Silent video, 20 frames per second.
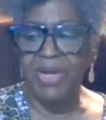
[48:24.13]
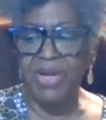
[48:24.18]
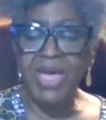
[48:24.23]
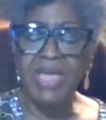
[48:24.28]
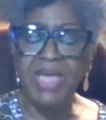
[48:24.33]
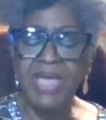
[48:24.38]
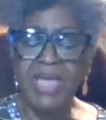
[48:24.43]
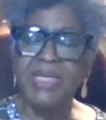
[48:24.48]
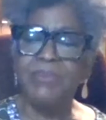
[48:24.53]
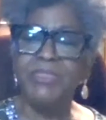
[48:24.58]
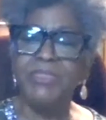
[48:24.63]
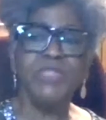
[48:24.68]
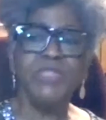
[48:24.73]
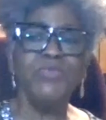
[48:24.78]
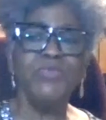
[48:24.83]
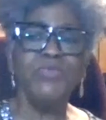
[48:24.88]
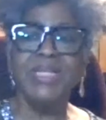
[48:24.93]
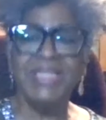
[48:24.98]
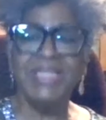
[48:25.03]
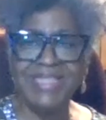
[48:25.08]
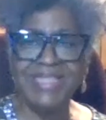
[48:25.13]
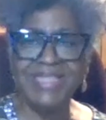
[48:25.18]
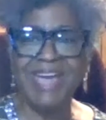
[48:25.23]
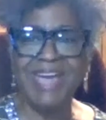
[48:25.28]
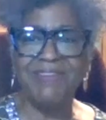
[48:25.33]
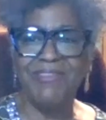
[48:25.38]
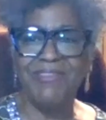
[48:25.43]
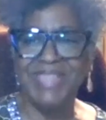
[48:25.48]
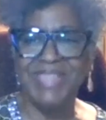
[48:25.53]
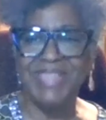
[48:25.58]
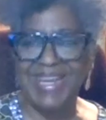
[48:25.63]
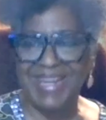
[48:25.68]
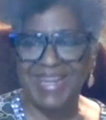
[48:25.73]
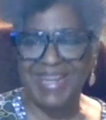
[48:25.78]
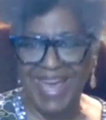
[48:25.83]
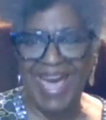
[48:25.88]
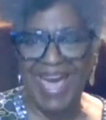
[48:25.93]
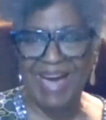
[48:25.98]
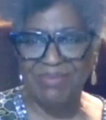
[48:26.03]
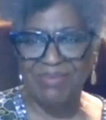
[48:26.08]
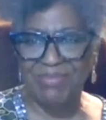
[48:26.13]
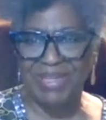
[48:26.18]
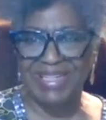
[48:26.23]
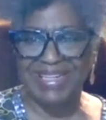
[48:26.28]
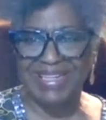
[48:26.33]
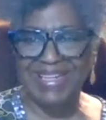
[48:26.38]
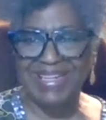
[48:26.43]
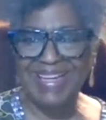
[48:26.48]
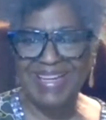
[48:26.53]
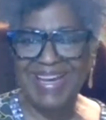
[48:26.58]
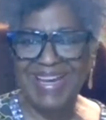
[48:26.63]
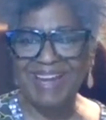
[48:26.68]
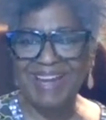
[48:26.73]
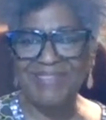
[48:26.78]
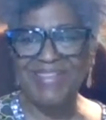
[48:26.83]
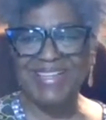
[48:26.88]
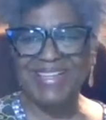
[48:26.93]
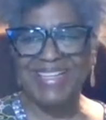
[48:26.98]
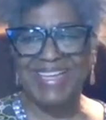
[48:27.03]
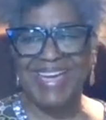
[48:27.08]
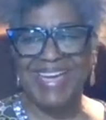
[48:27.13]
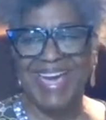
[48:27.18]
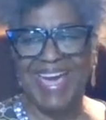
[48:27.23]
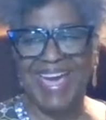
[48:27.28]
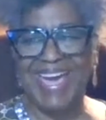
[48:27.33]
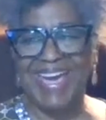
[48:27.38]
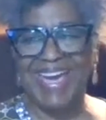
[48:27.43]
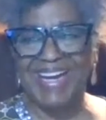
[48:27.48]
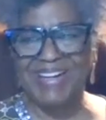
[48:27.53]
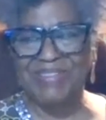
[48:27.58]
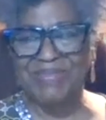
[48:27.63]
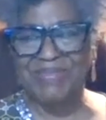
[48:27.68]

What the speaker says: So I'm just really thankful that it happened. I really am.